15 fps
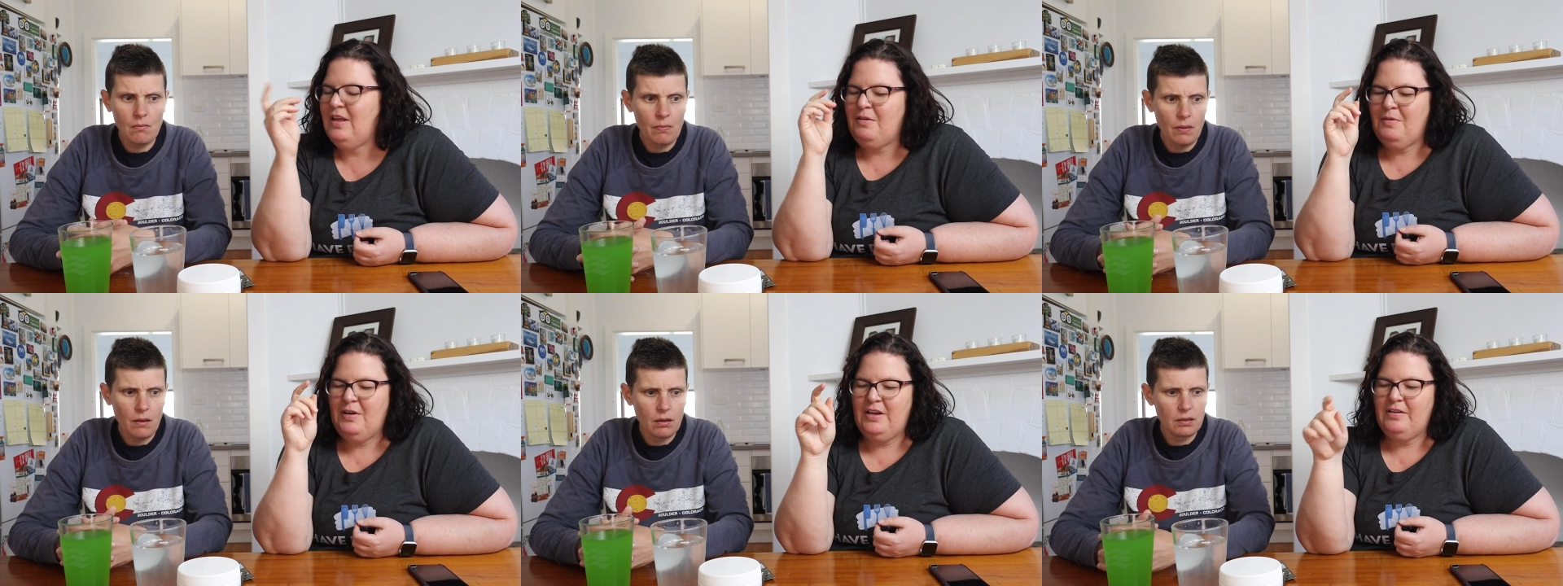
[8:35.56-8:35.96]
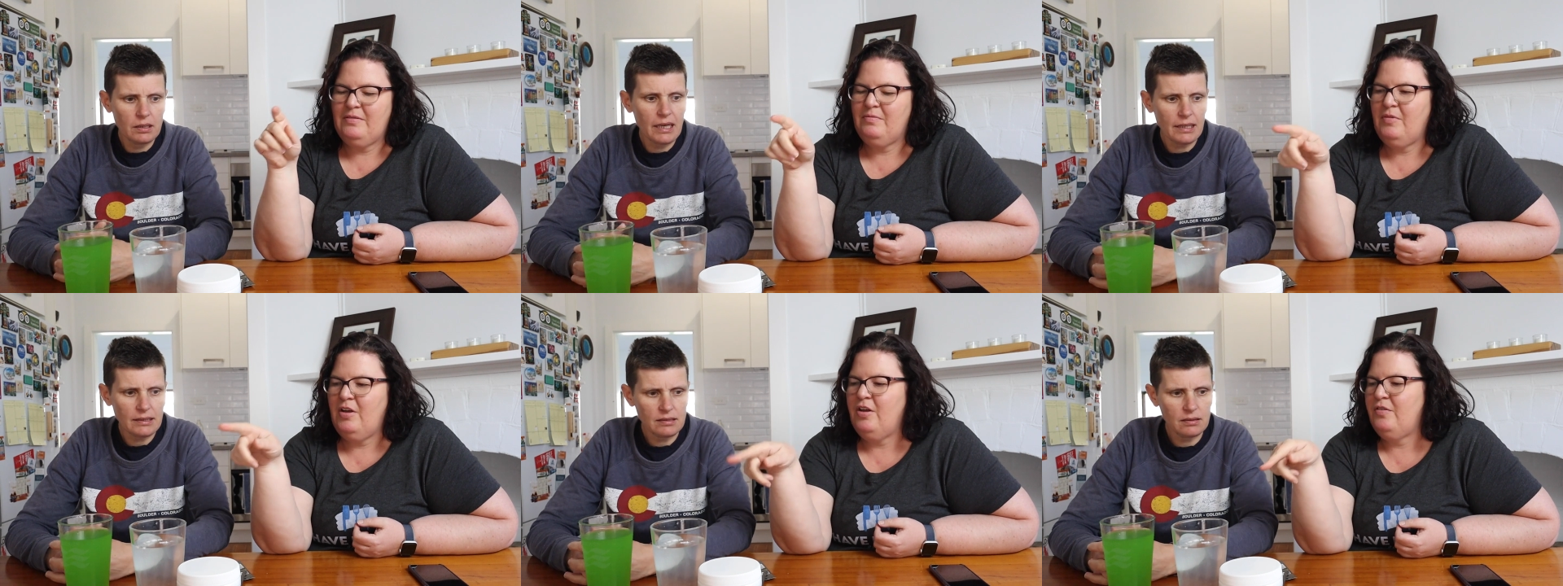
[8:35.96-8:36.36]
Speaker 1: that
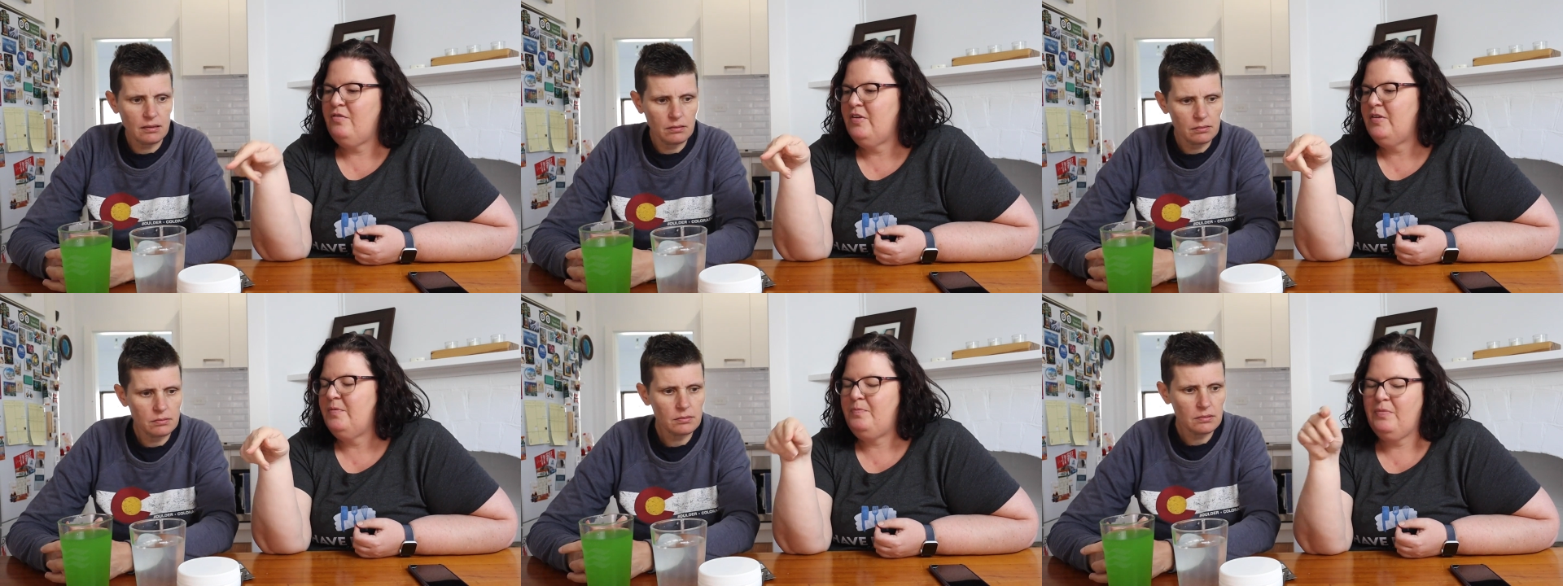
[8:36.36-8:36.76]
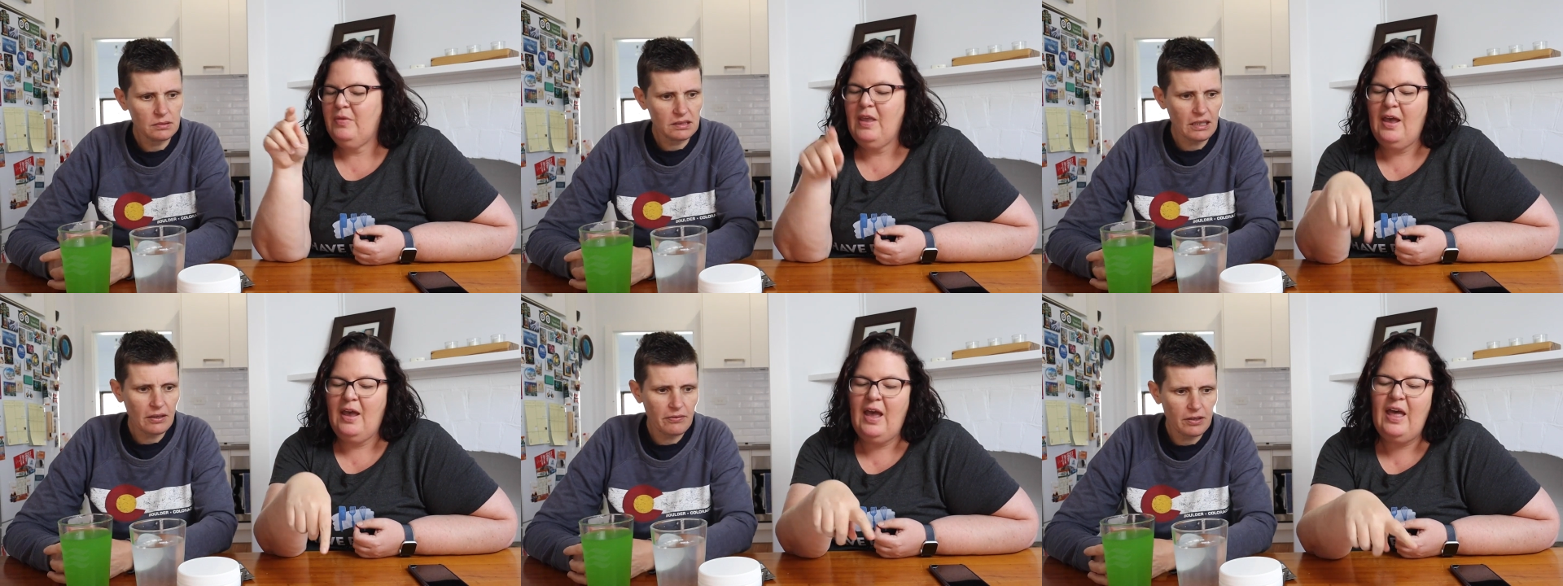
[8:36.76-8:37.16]
one. Yes. Over.
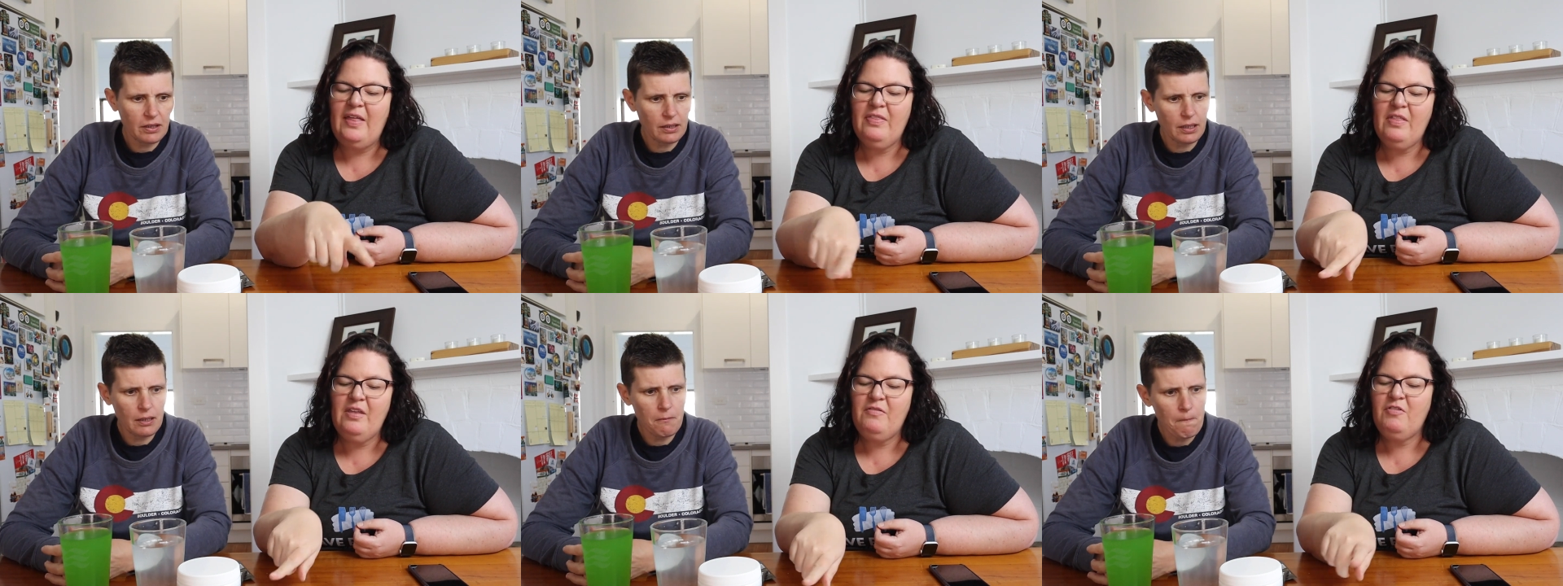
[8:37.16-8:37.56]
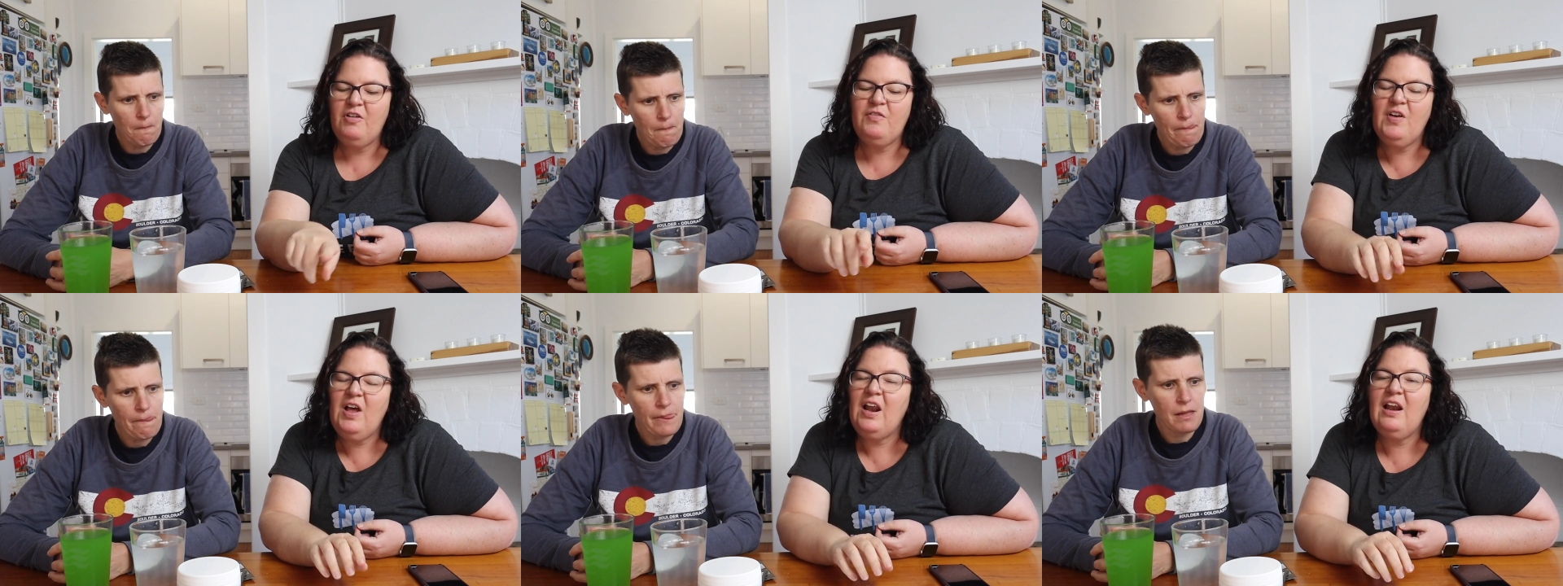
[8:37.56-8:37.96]
Yeah, definitely. and the
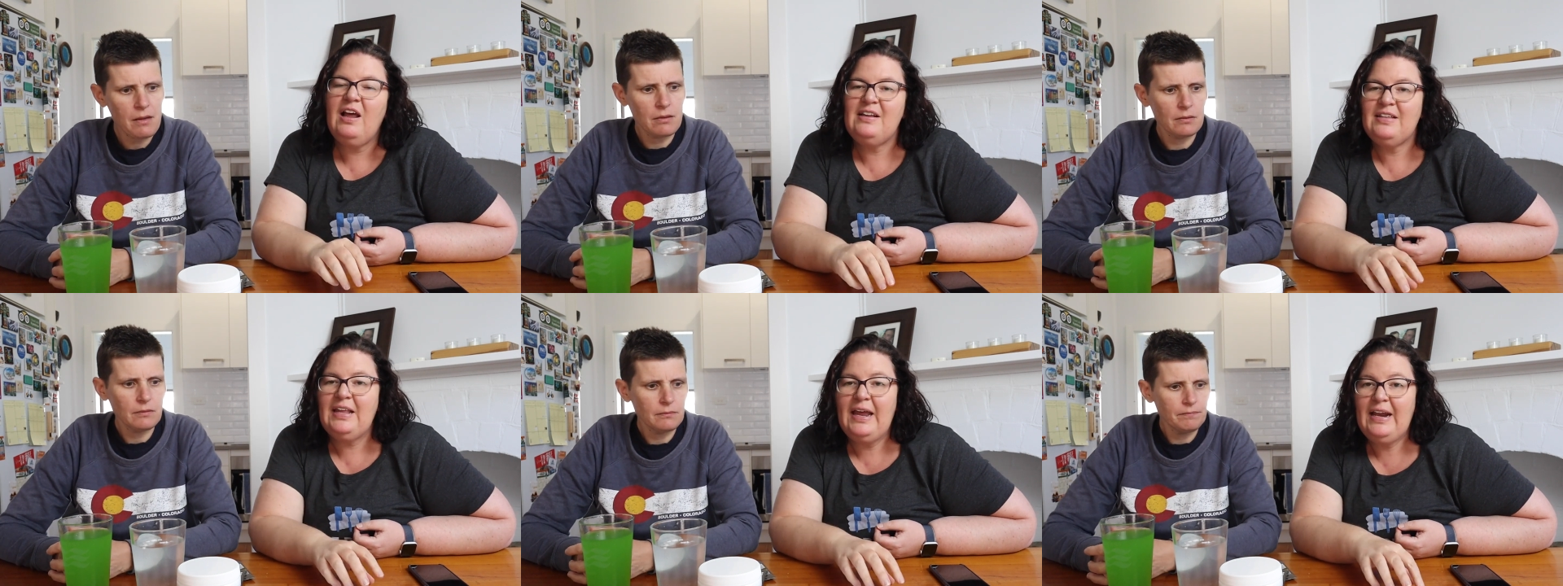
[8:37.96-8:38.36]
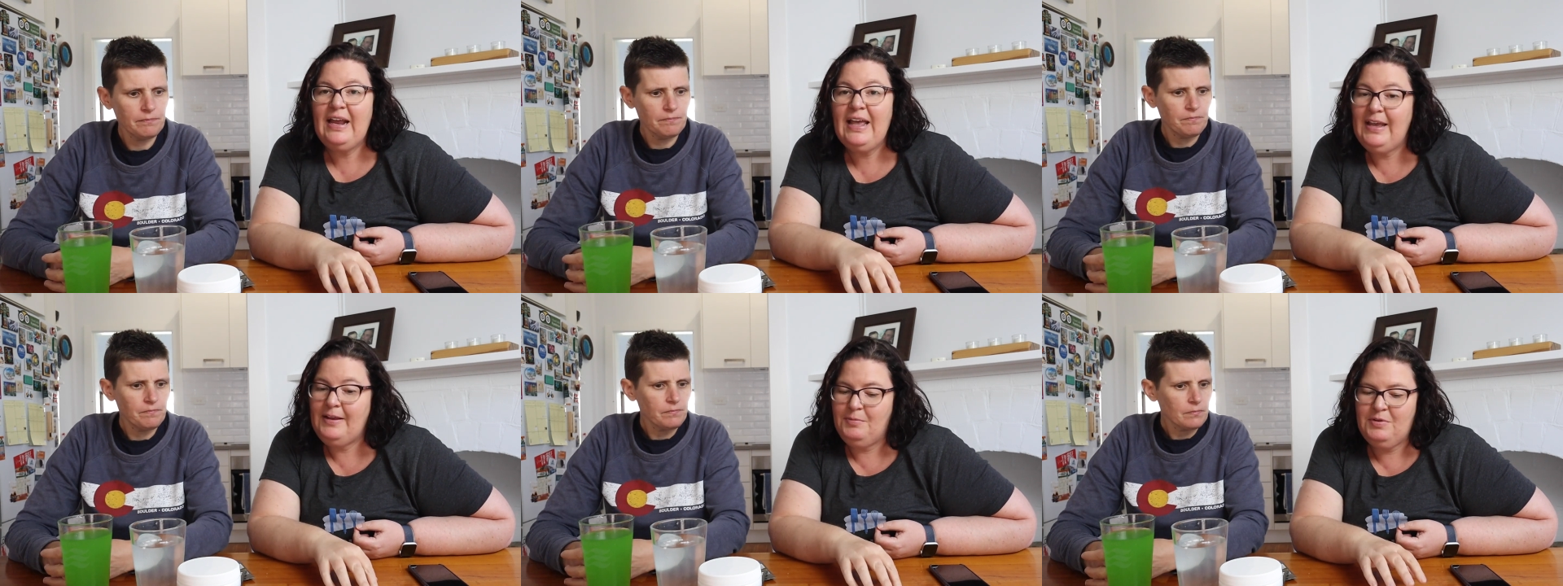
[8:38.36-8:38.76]
revitalized had
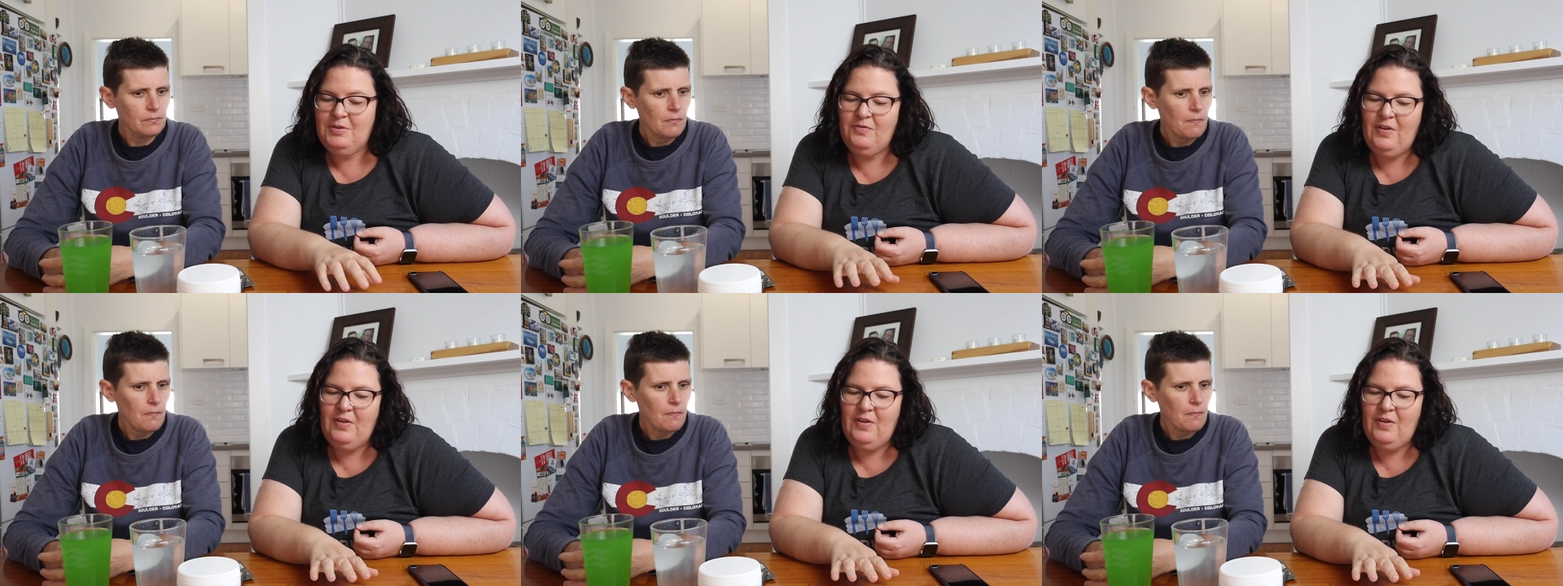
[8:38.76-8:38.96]
heaps